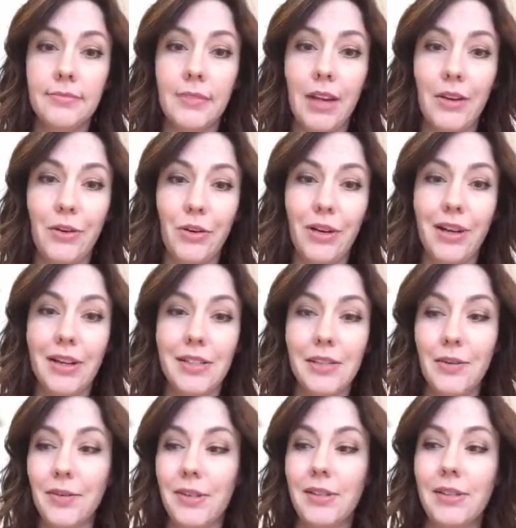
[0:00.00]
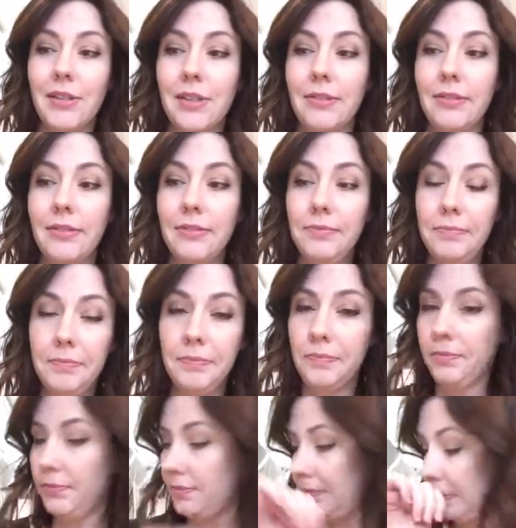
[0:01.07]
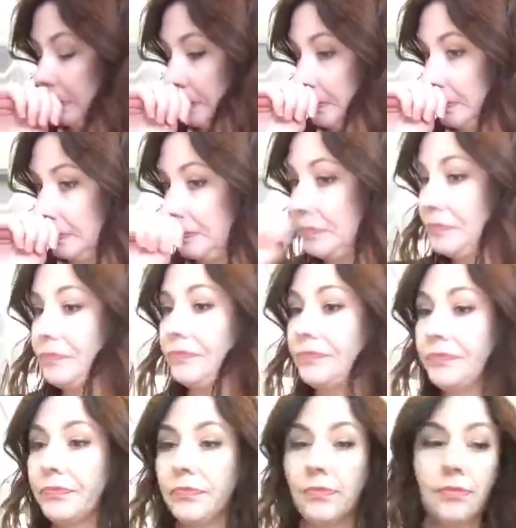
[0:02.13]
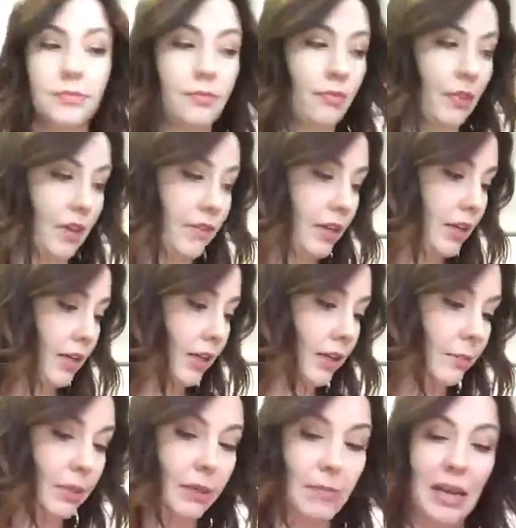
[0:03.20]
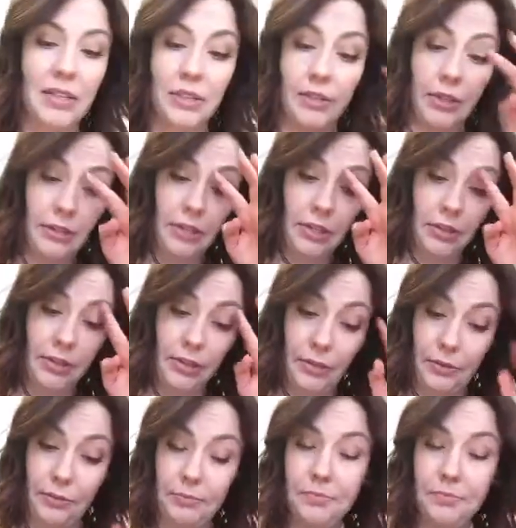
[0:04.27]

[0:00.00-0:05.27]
I know you guys know this stuff. I've got like a big mess around here too.